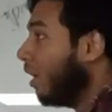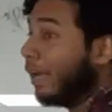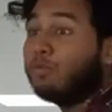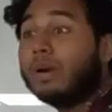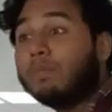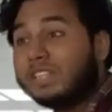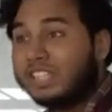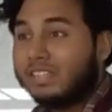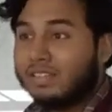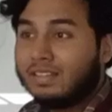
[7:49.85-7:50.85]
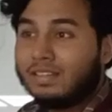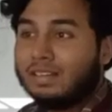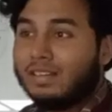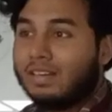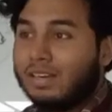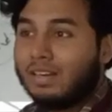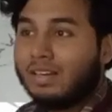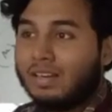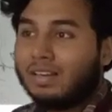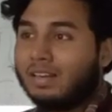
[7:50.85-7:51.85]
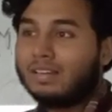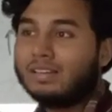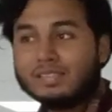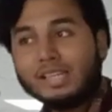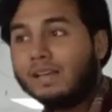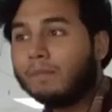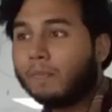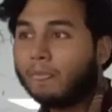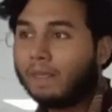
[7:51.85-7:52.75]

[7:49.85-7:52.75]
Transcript: like weight machine. See,